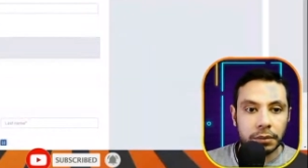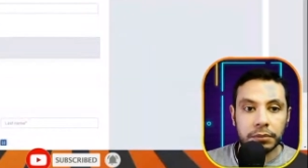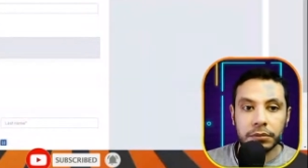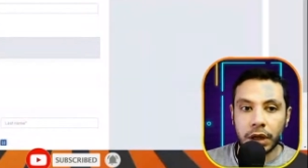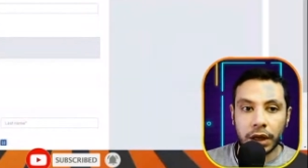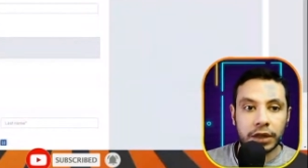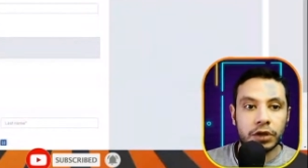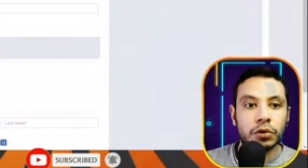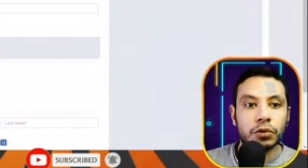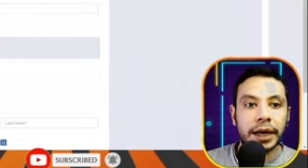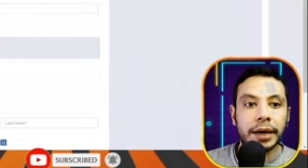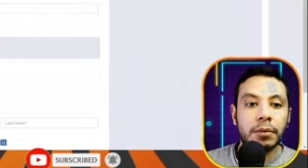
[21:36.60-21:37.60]
like
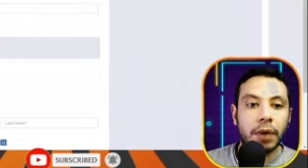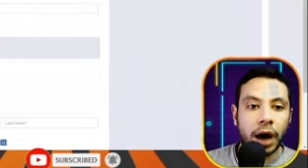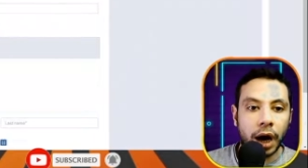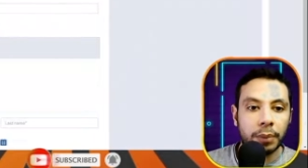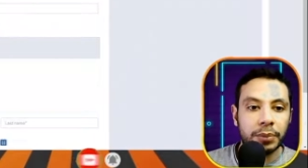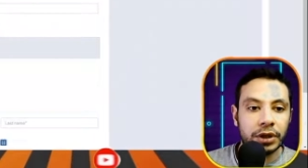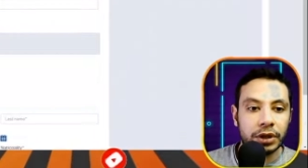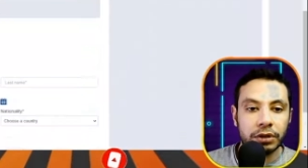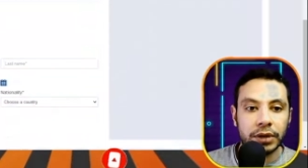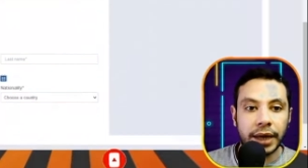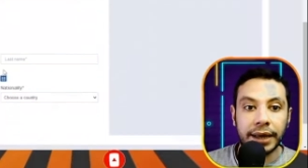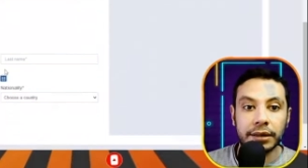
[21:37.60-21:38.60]
your name up
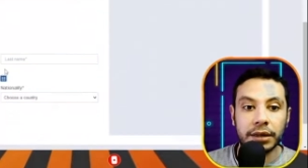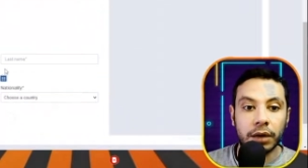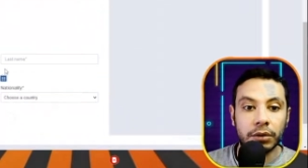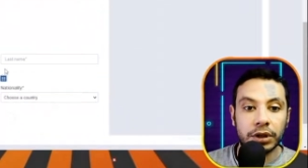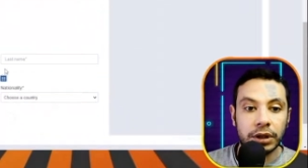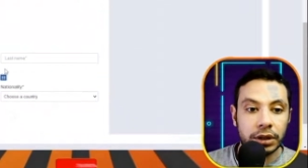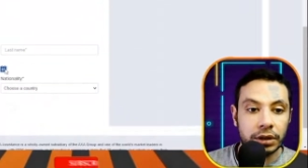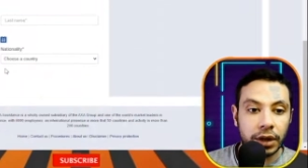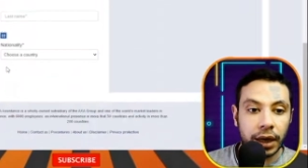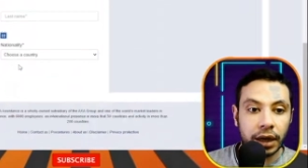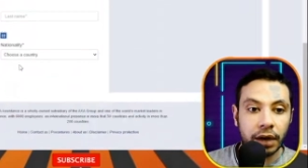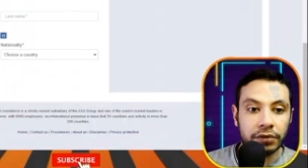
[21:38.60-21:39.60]
here and down here,
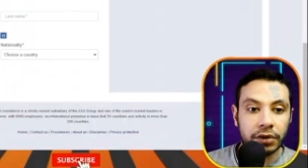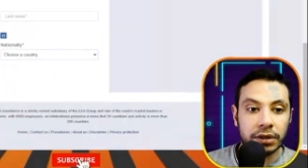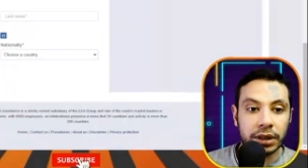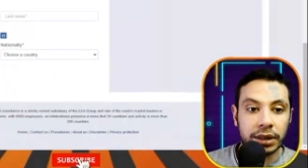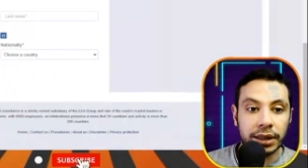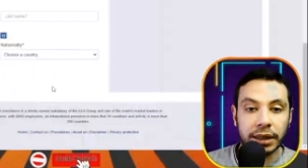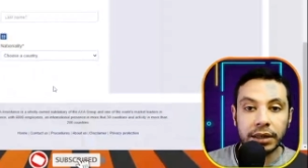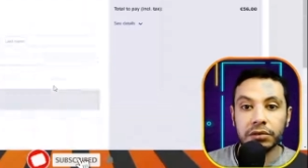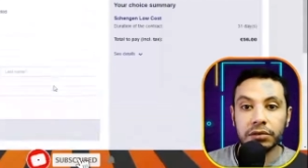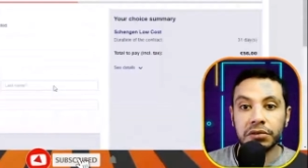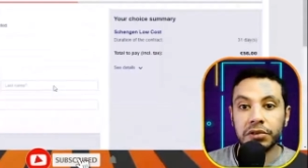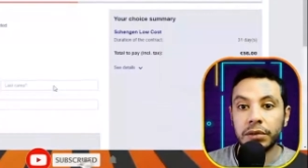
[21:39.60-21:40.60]
and after that click
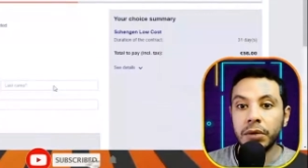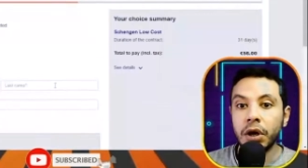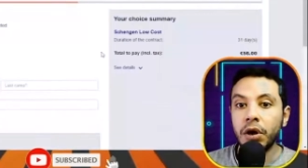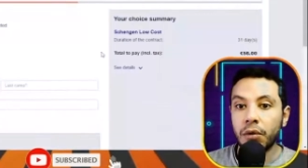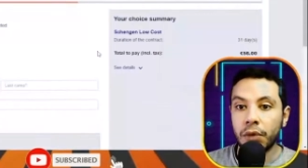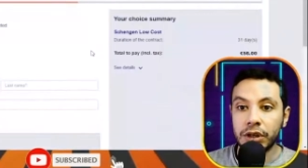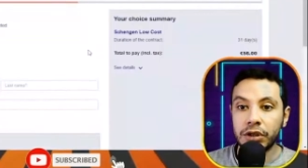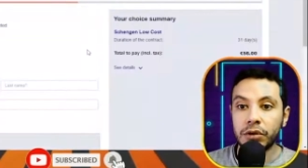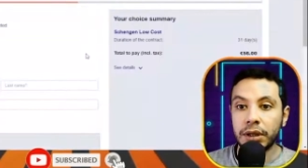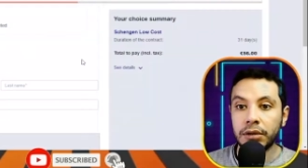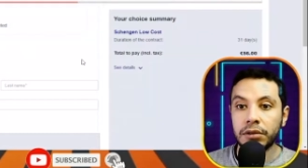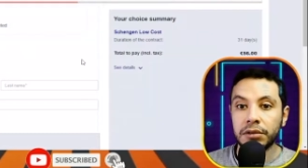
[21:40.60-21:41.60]
confirm. Once you
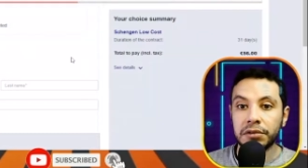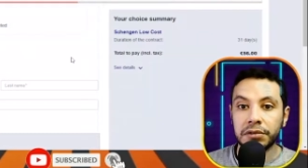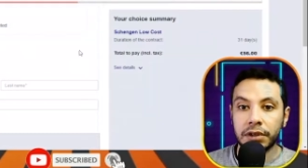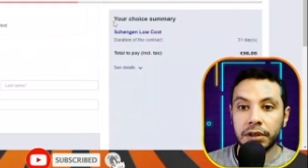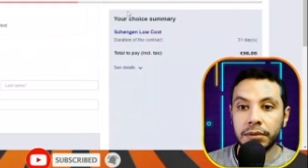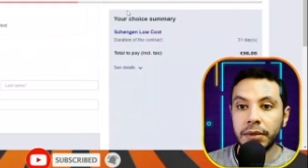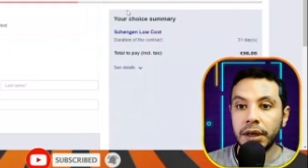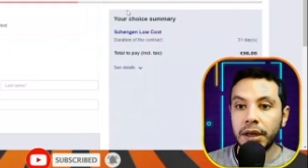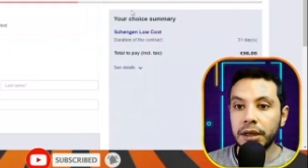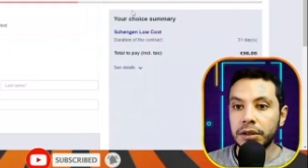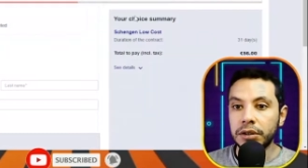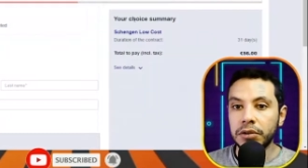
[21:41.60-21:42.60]
click confirm,
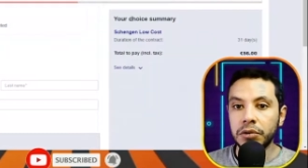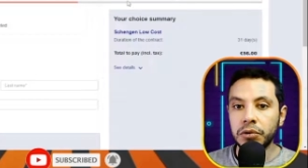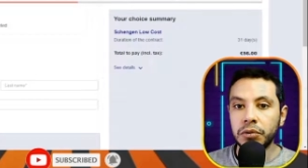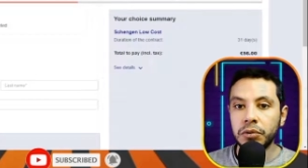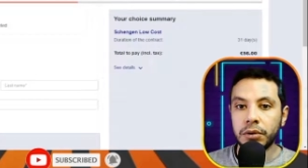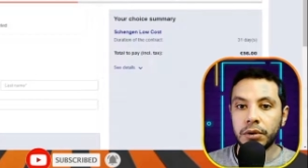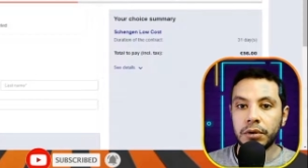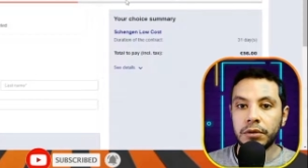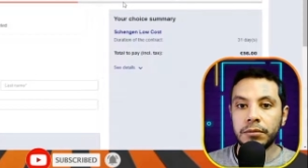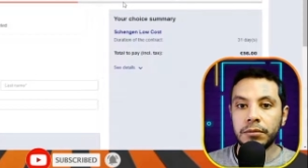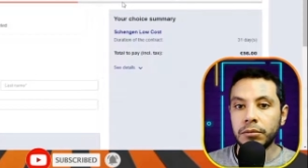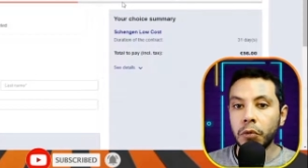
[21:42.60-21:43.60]
you
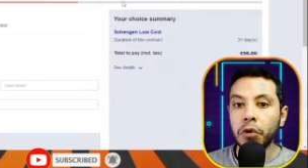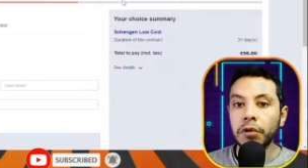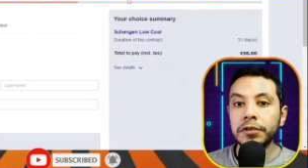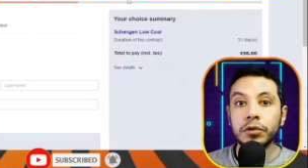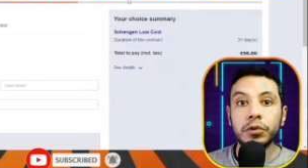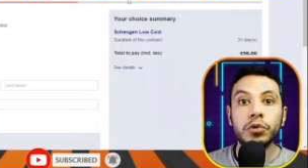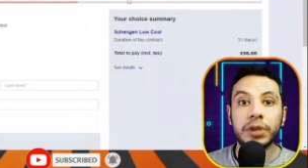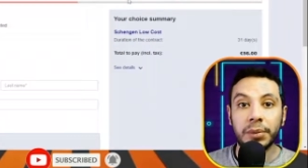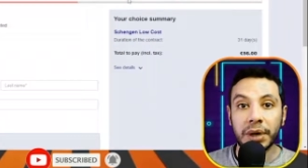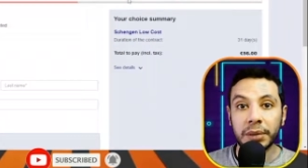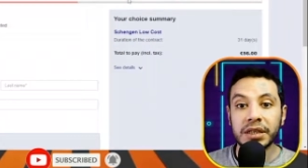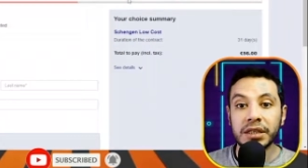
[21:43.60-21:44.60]
move to the
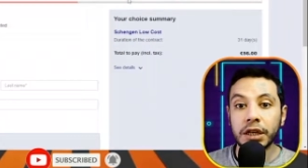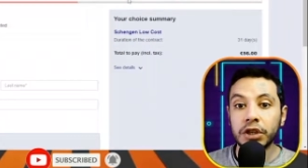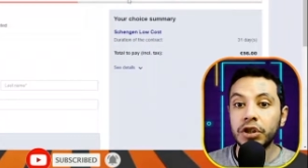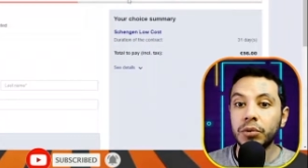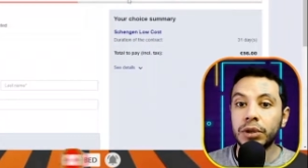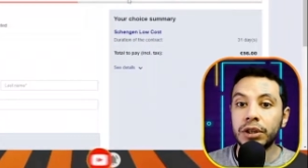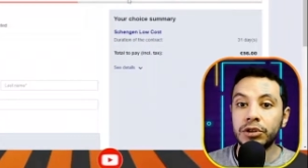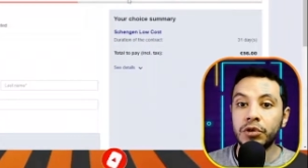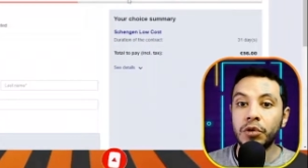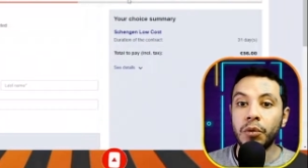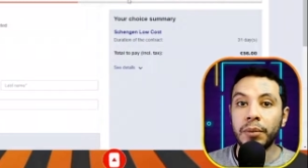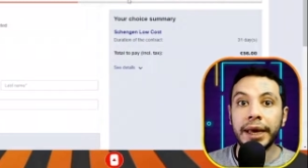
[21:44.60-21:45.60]
payment section where
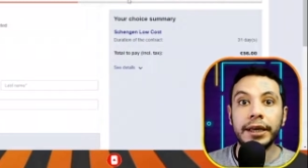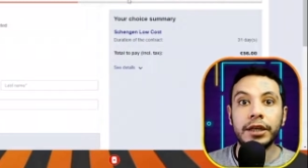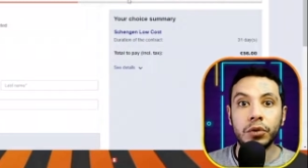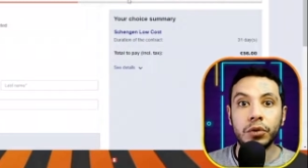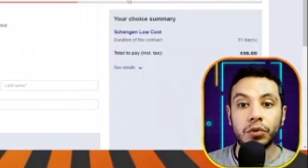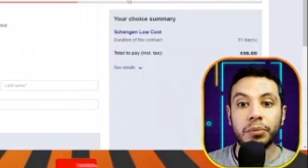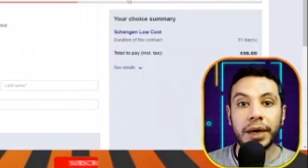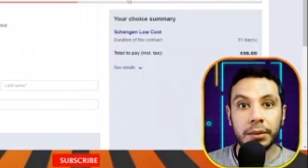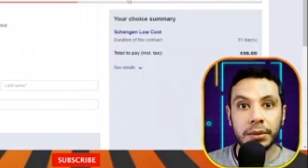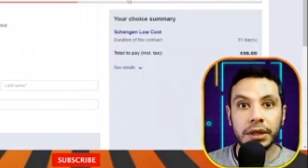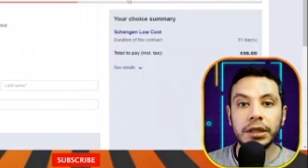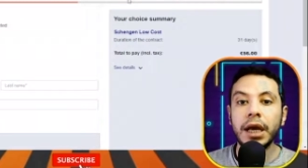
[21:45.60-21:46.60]
you make your
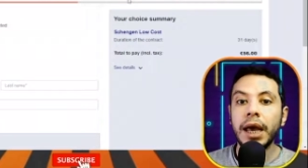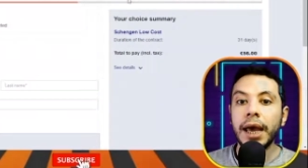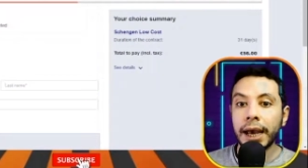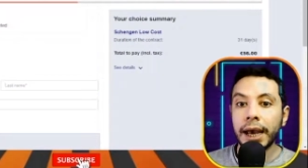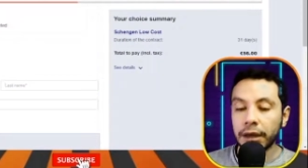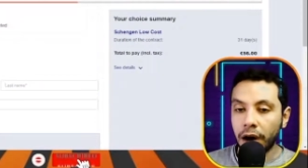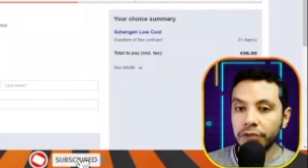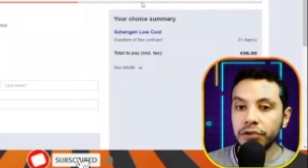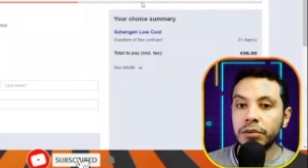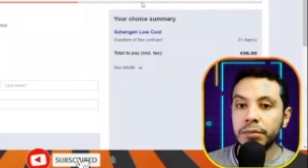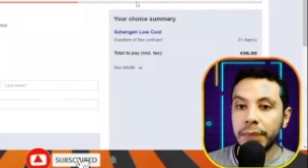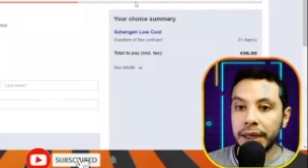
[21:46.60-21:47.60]
payment, and
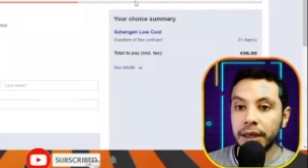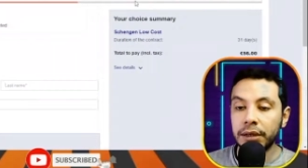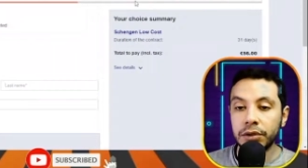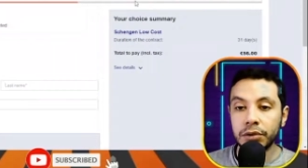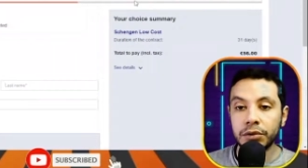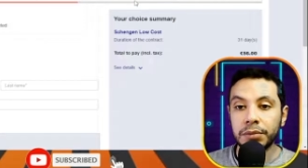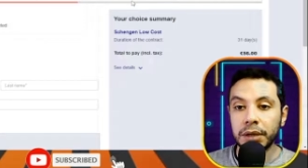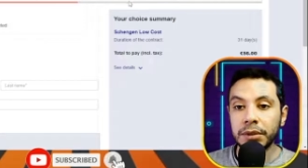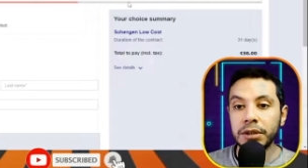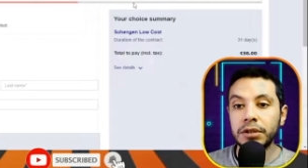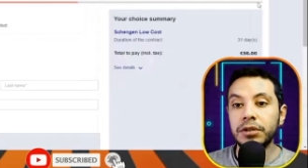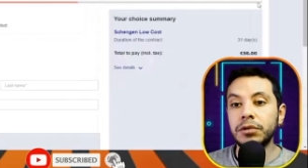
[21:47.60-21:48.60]
after making your
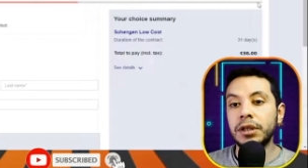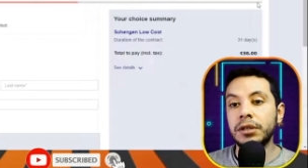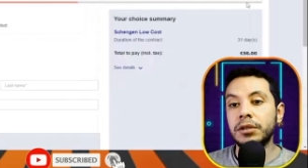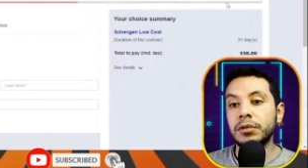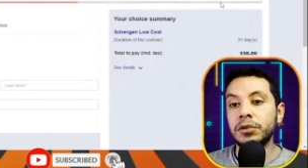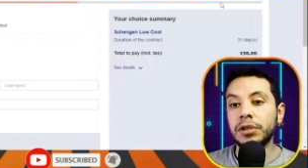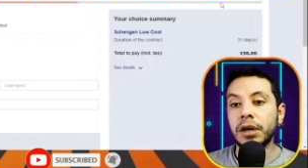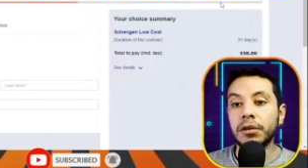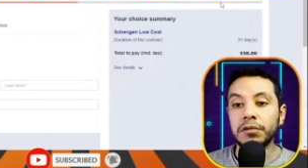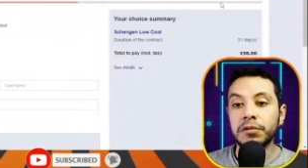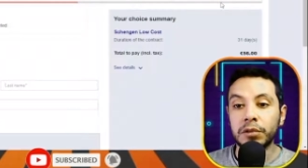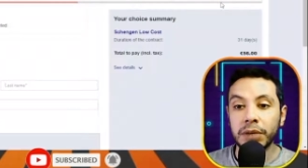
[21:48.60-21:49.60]
payment you get to the
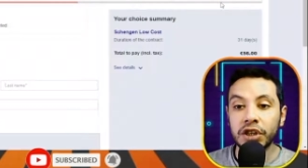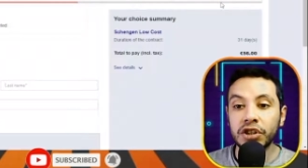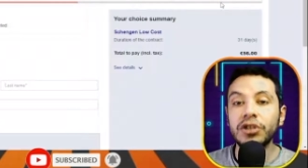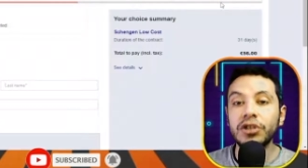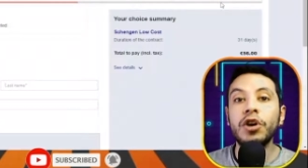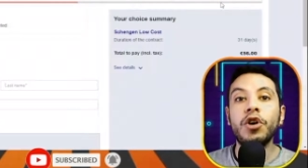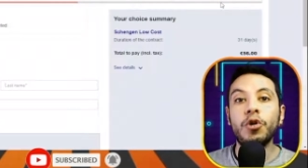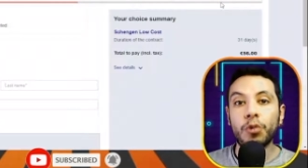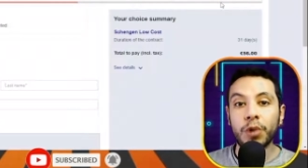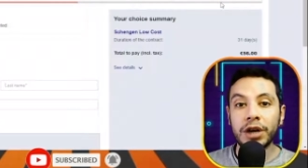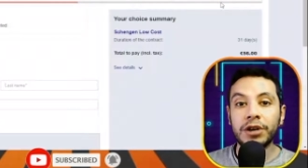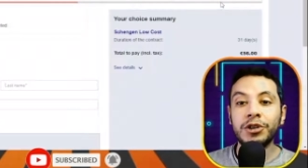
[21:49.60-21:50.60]
confirmation
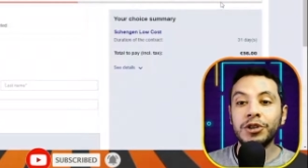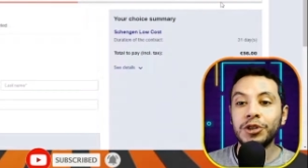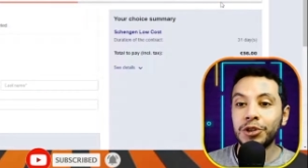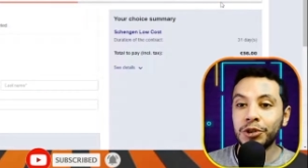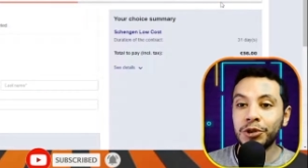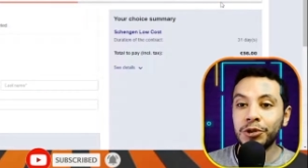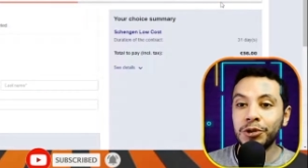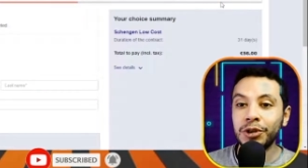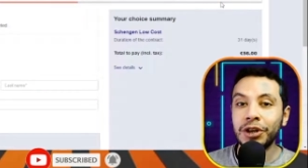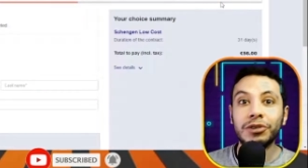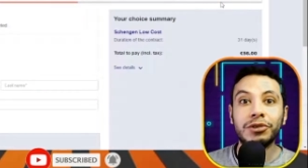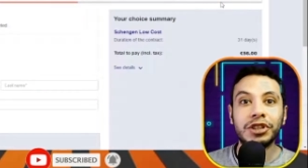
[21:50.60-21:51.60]
where you
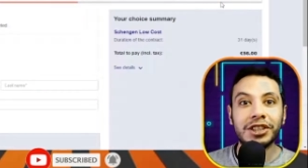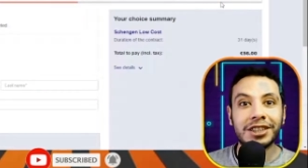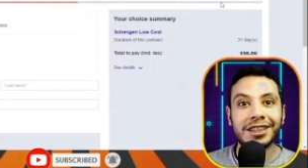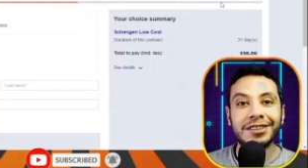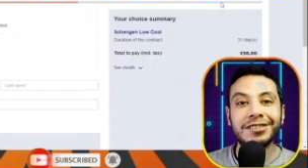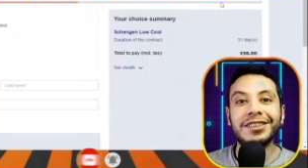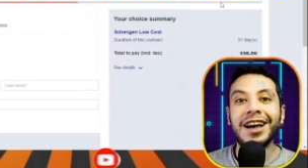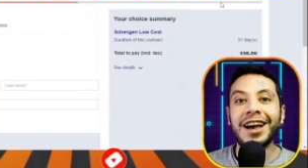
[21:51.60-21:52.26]
receive